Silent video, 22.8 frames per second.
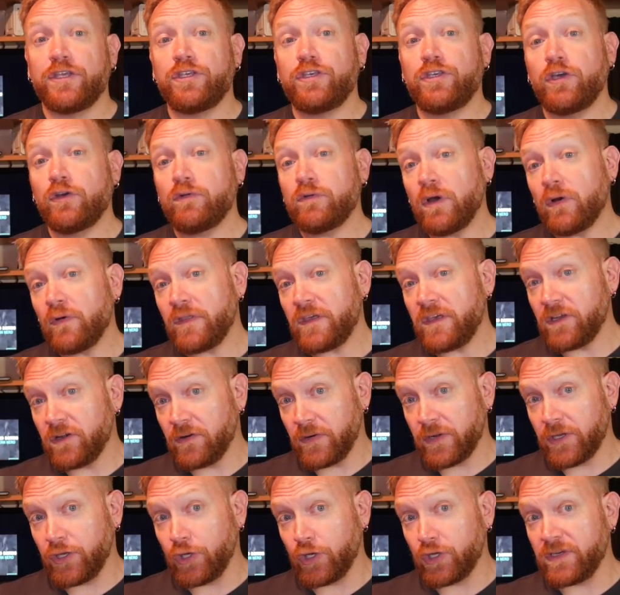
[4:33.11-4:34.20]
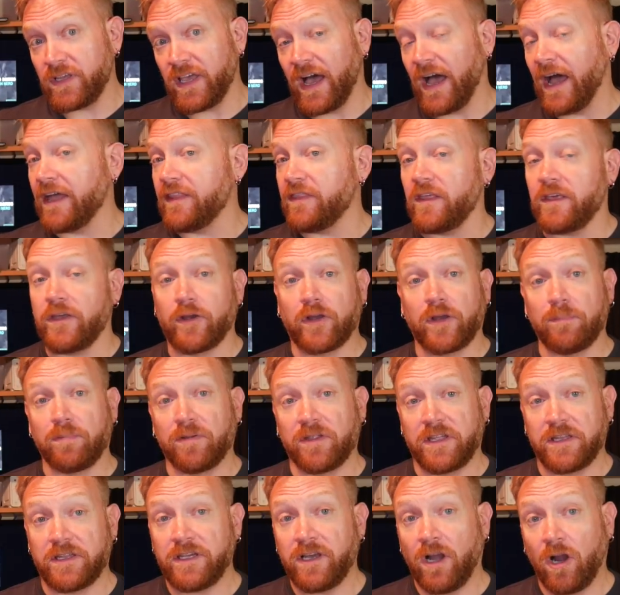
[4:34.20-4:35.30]
you know that you're a good guy and that you're
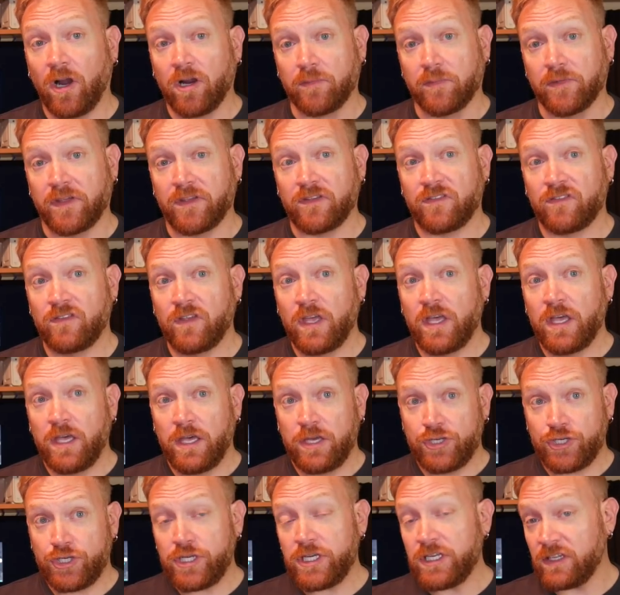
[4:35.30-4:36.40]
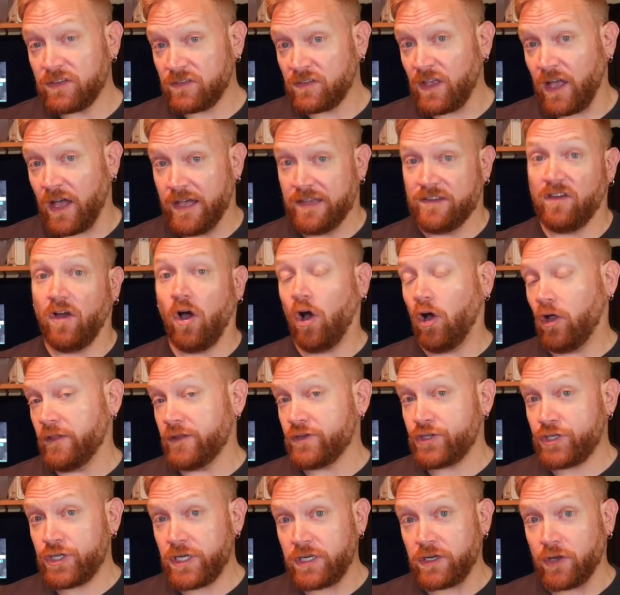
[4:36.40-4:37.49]
completely harmless. She does not. All
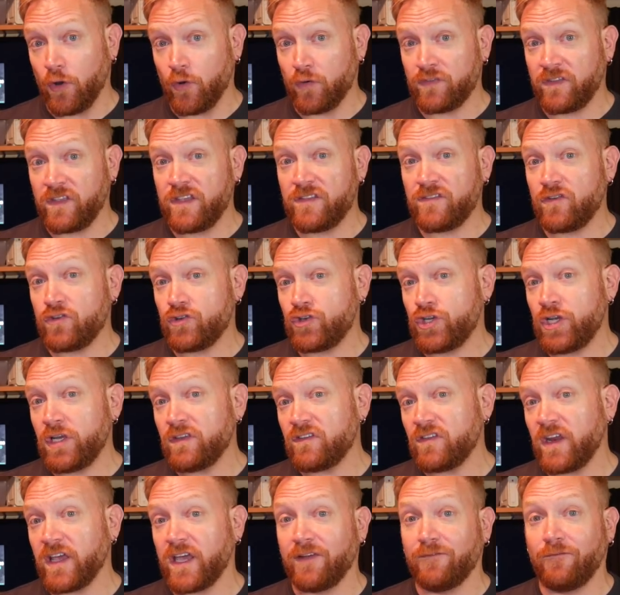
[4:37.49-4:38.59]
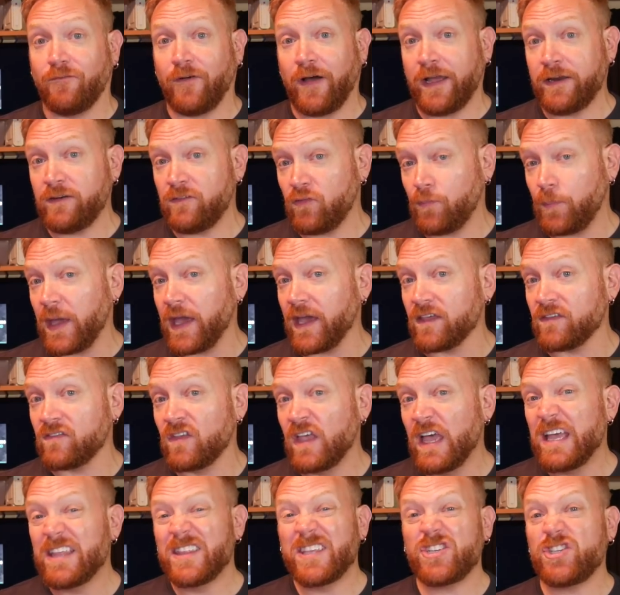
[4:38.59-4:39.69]
that she knows is that she is in a confined space
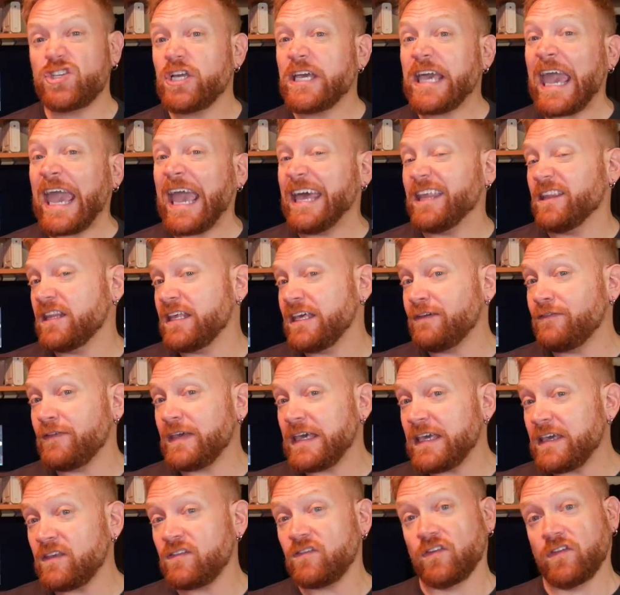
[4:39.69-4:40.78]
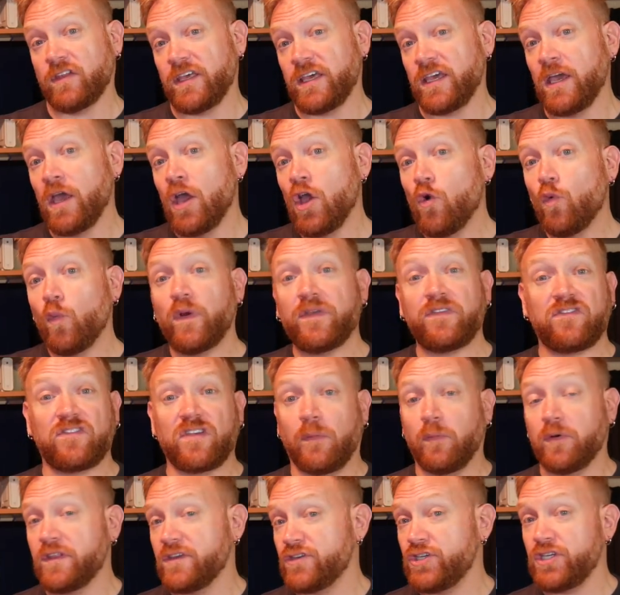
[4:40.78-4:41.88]
that she can't leave easily with
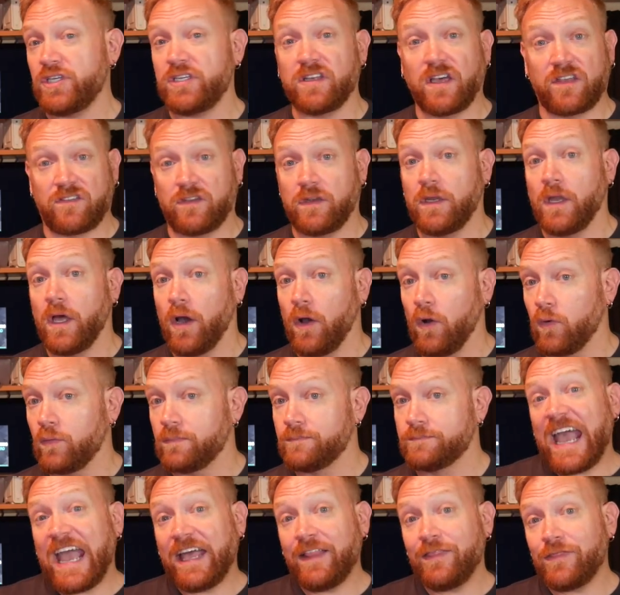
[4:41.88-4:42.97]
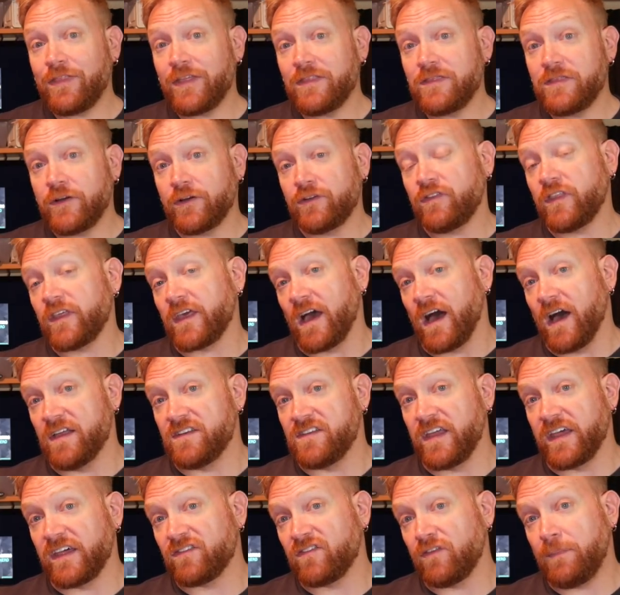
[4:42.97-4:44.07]
someone that she doesn't know. And then there's the
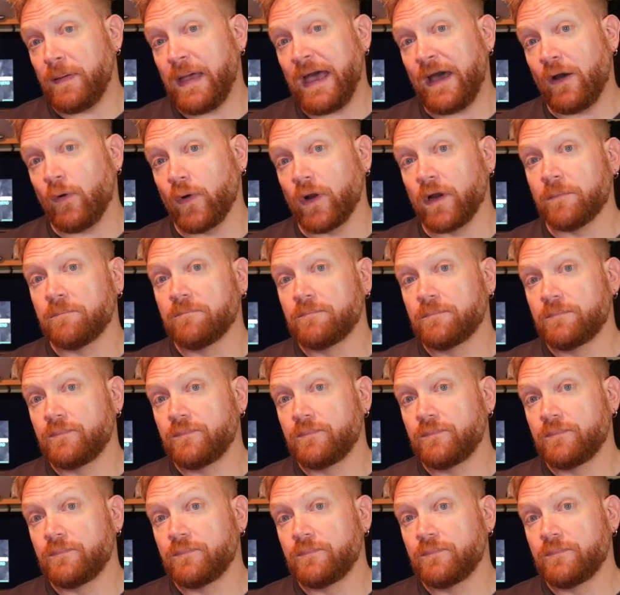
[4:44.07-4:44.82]
context of power.